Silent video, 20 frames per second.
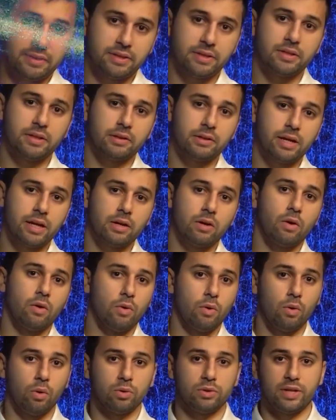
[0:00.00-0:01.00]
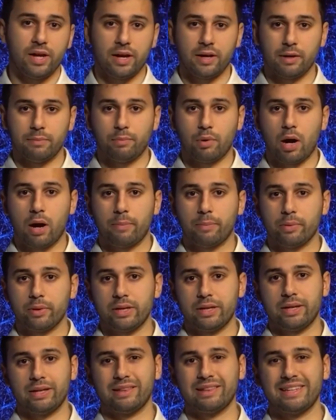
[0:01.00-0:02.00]
to delete old data
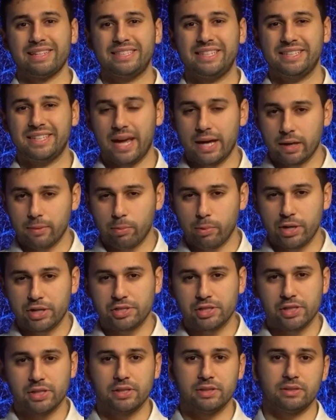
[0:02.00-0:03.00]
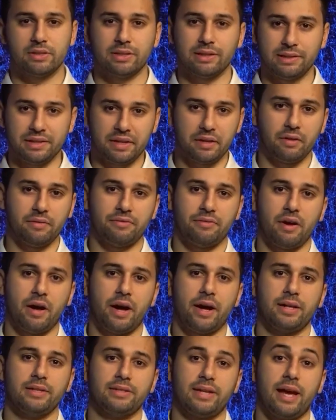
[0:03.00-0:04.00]
properly can lead to data breaches, legal fines,